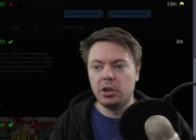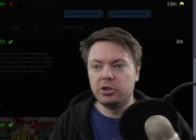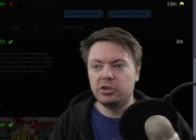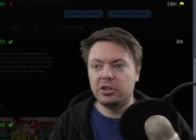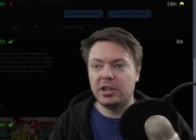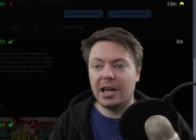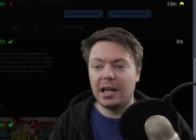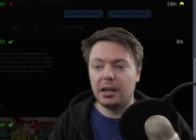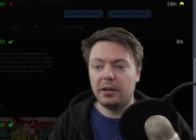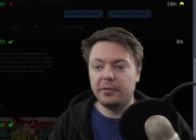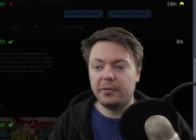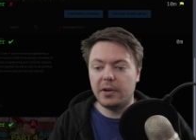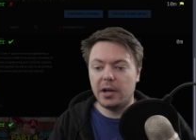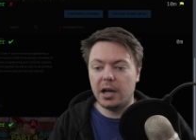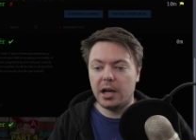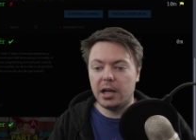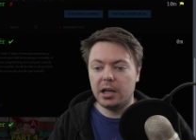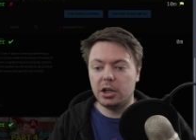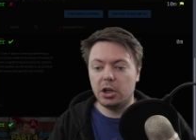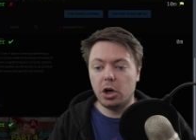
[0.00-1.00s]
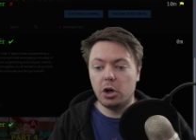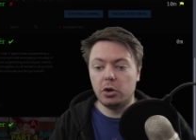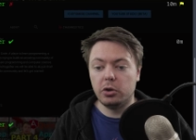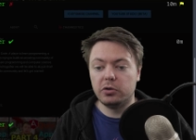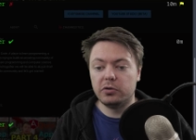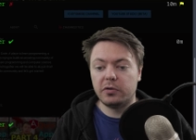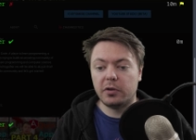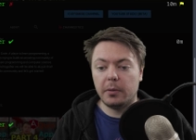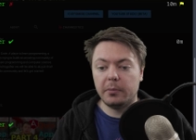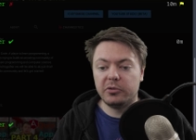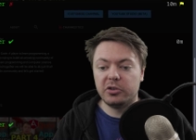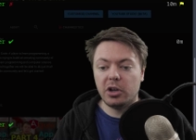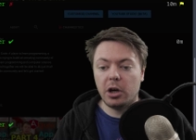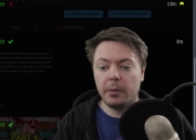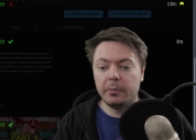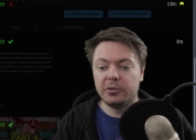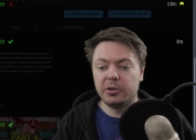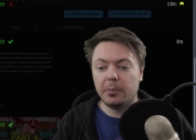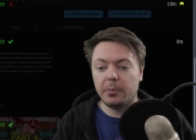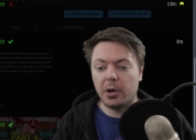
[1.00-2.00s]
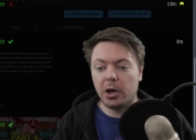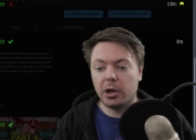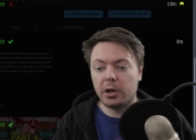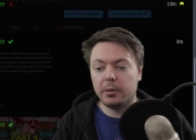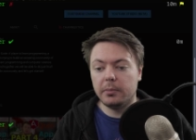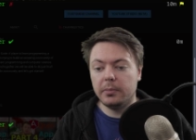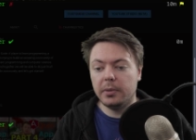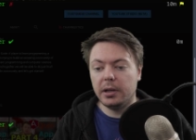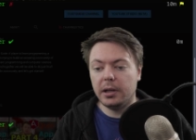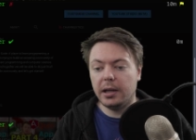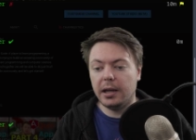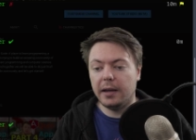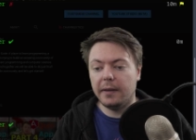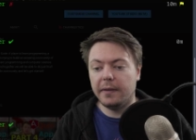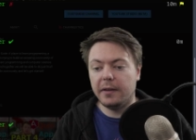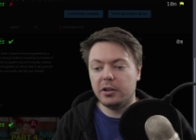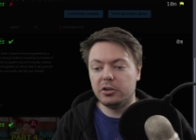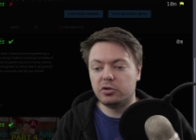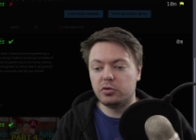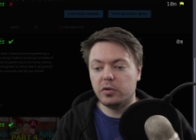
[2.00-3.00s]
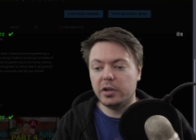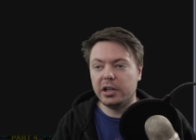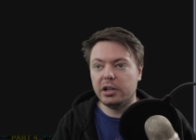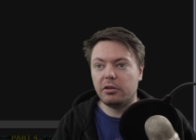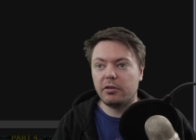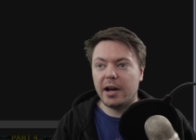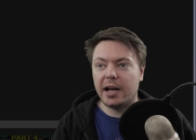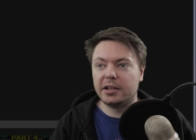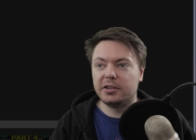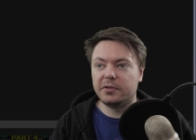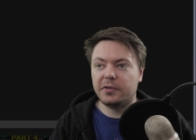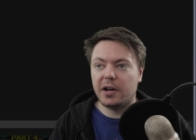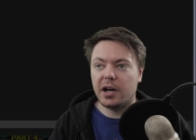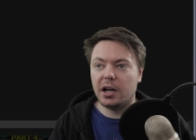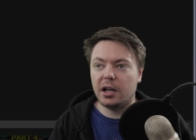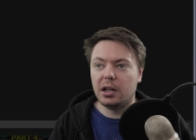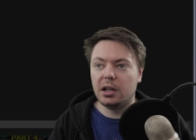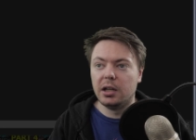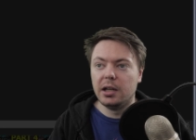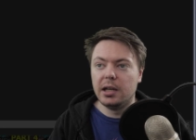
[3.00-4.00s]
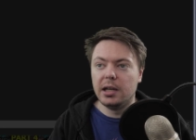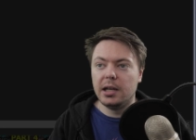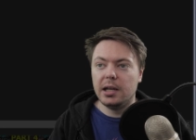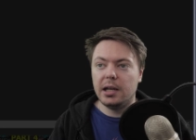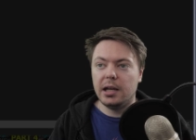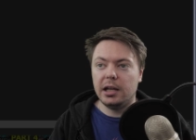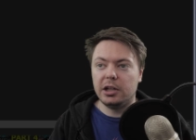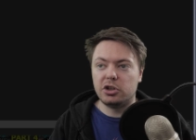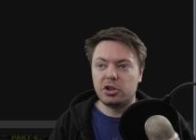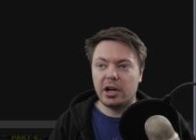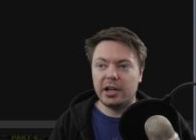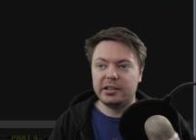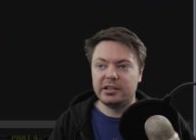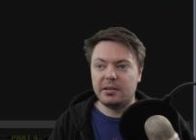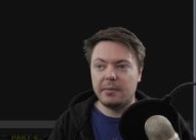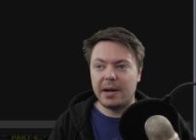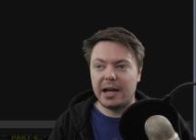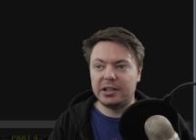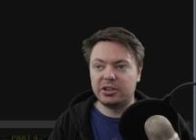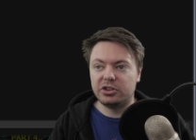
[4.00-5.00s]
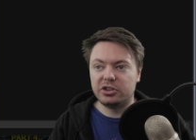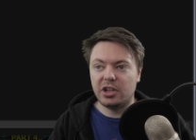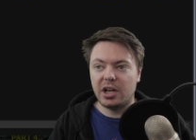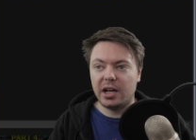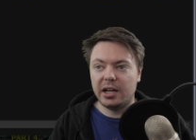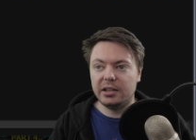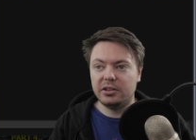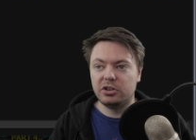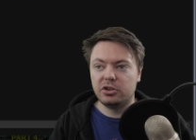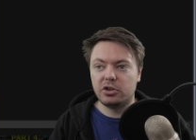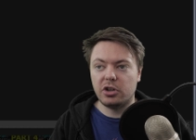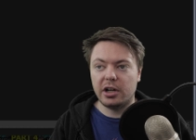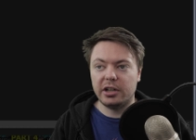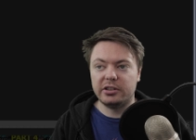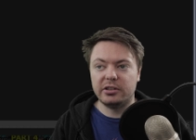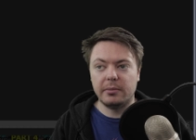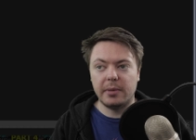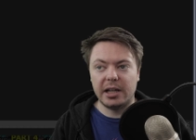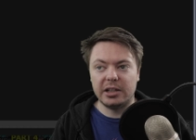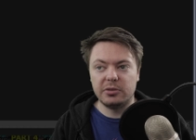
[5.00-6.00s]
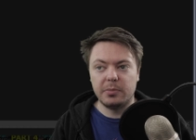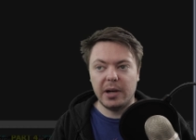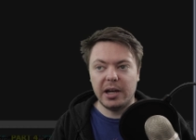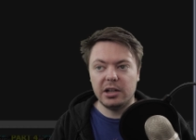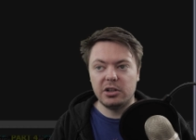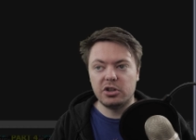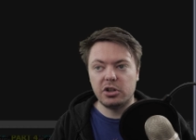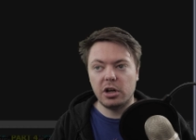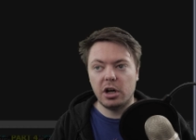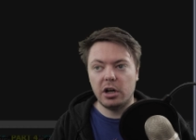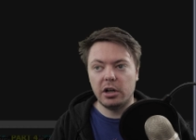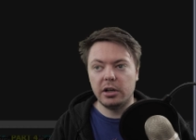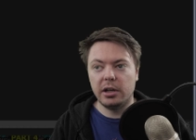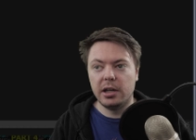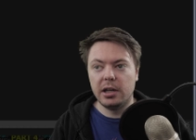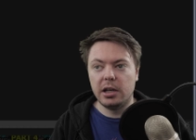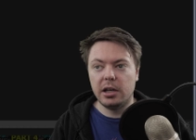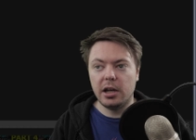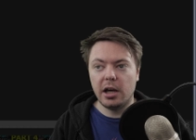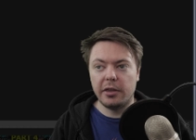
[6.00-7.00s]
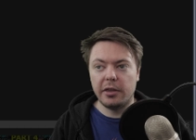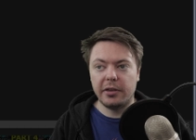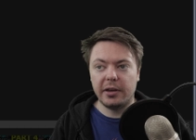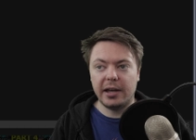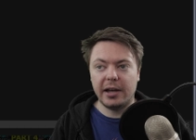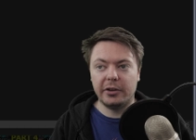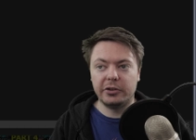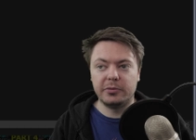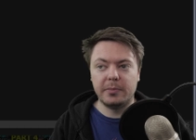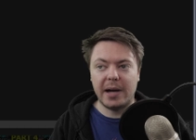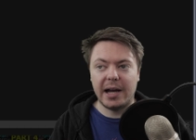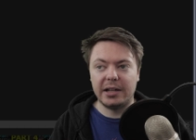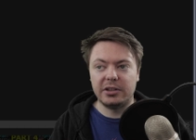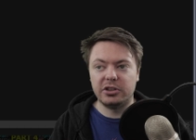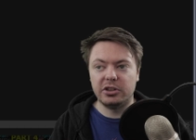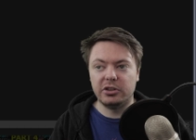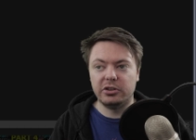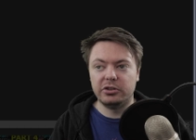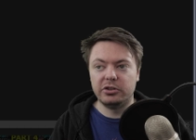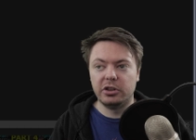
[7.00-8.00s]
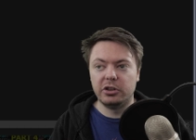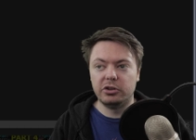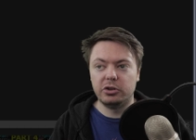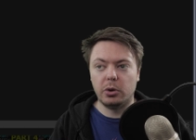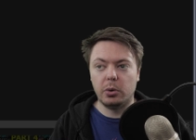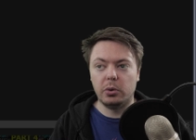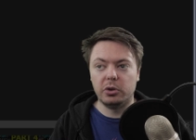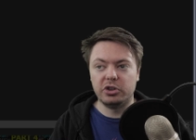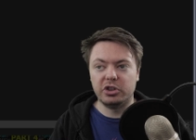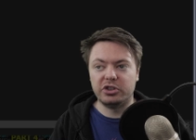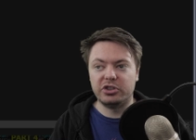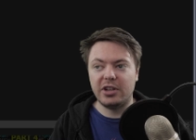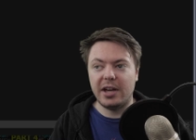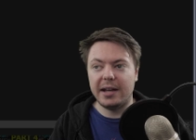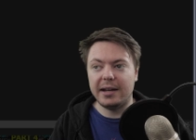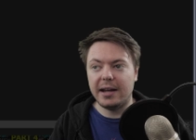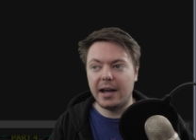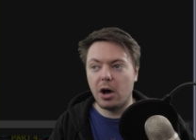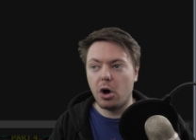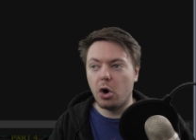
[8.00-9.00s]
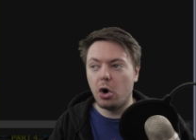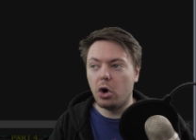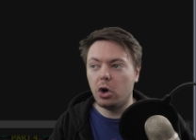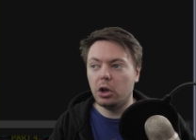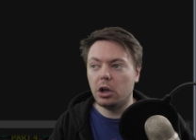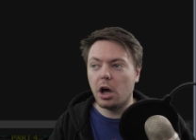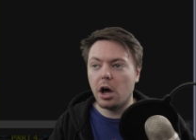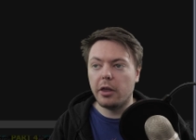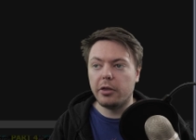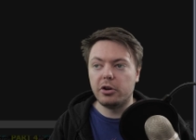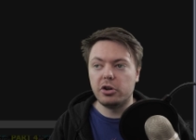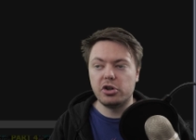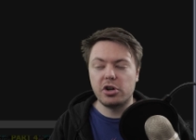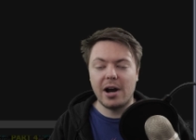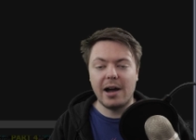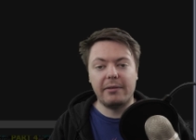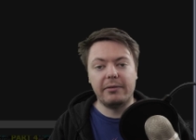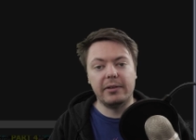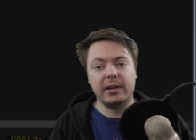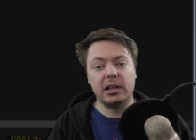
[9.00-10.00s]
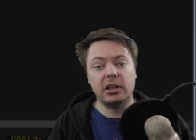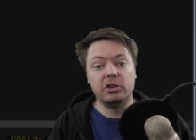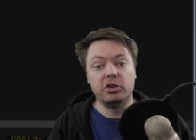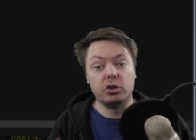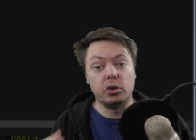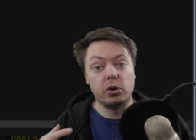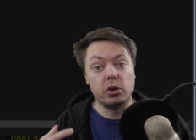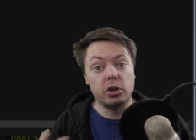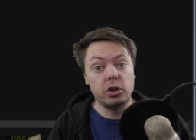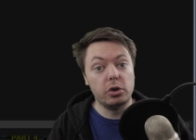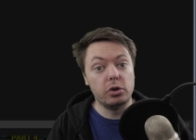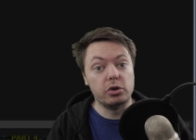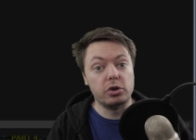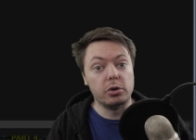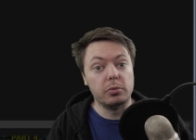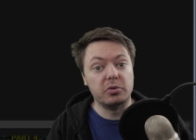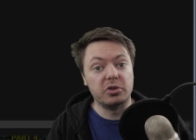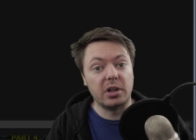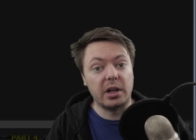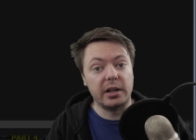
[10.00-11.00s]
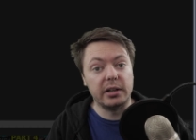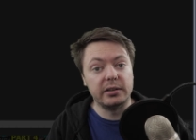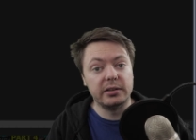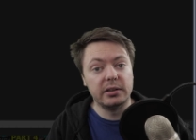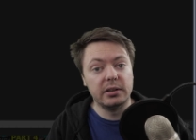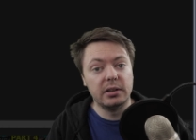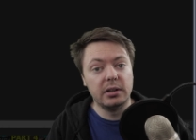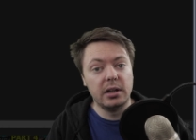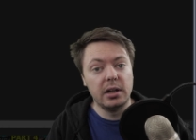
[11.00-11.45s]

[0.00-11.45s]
So Netlify goes from top to bottom in this redirect file. It tries to match site, tries to match Patreon, nothing else matches, so it will just send all other traffic to the YouTube site.